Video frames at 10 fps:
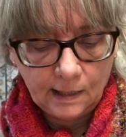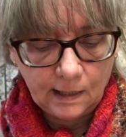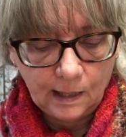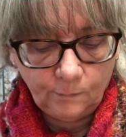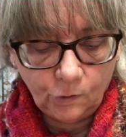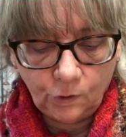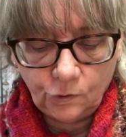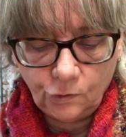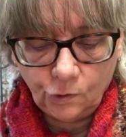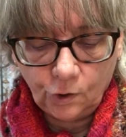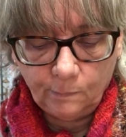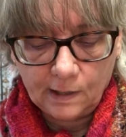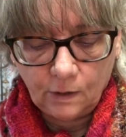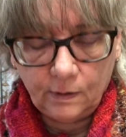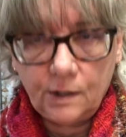I'm going to talk
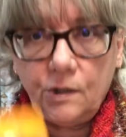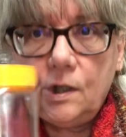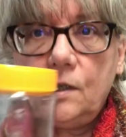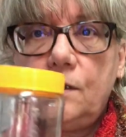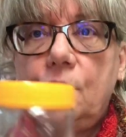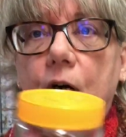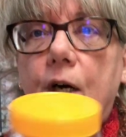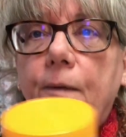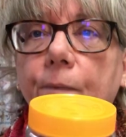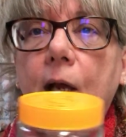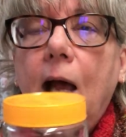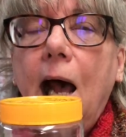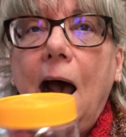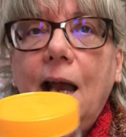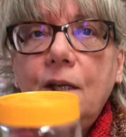about is this jar.
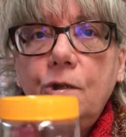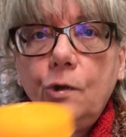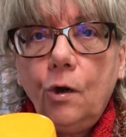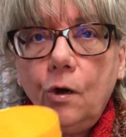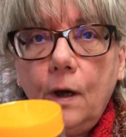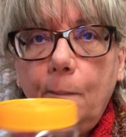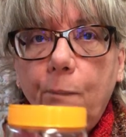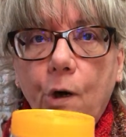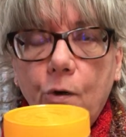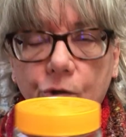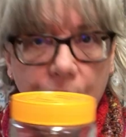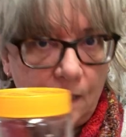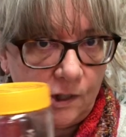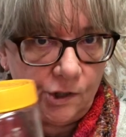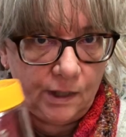I saw a post
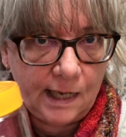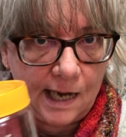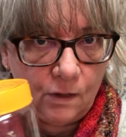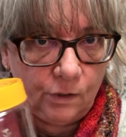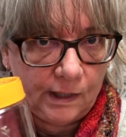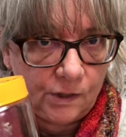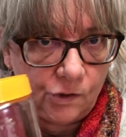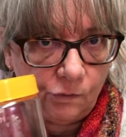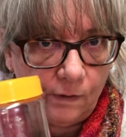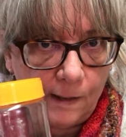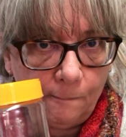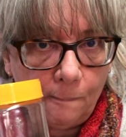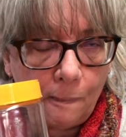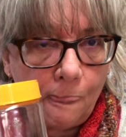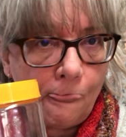yesterday on Instagram.
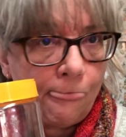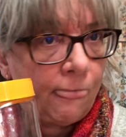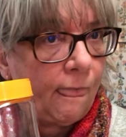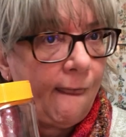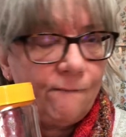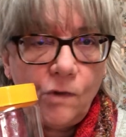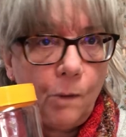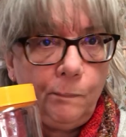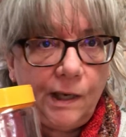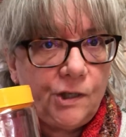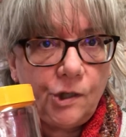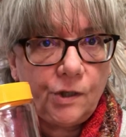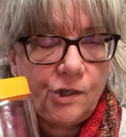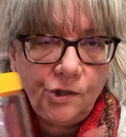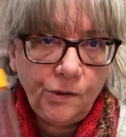No picture,
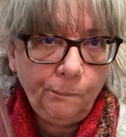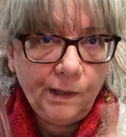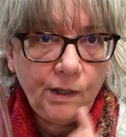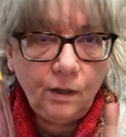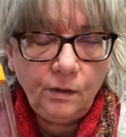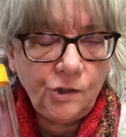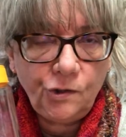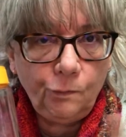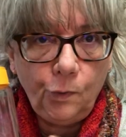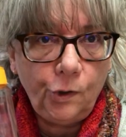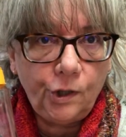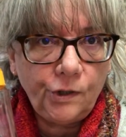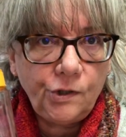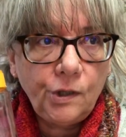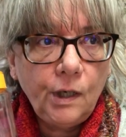just
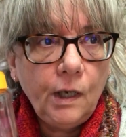words.